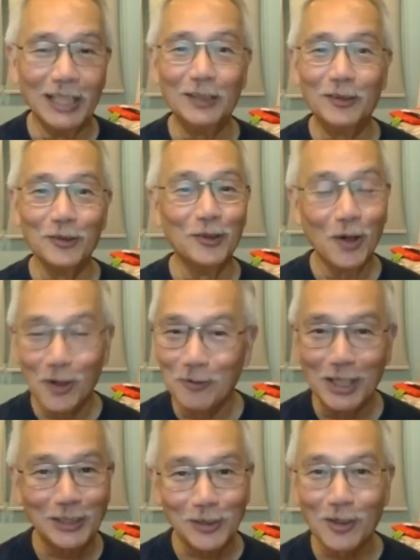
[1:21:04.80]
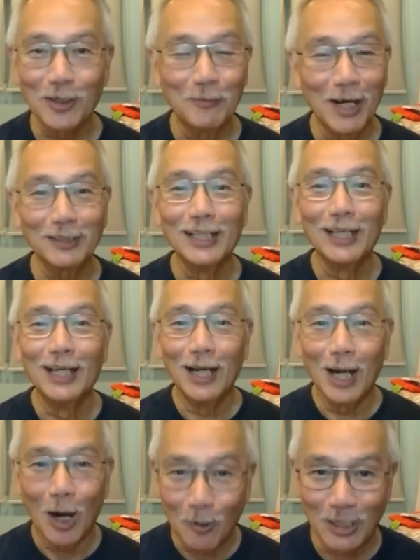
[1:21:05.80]
And we need to always talk
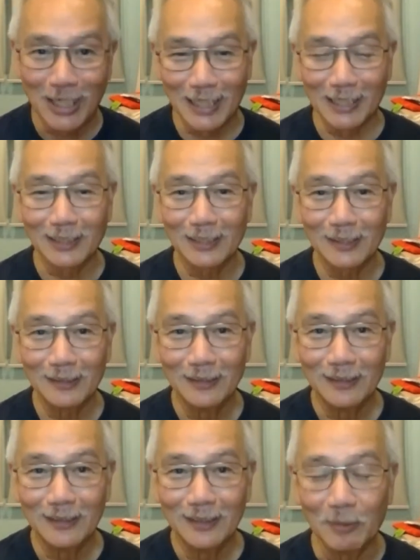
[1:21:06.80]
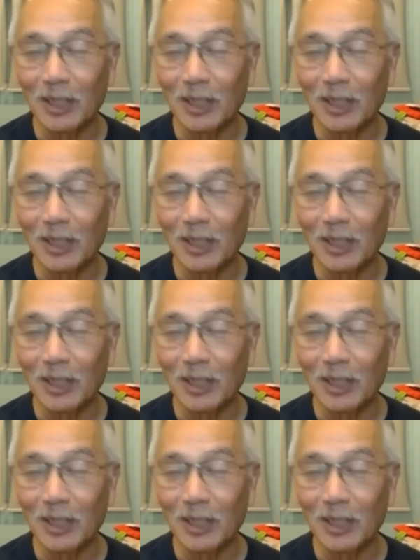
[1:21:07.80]
about holiness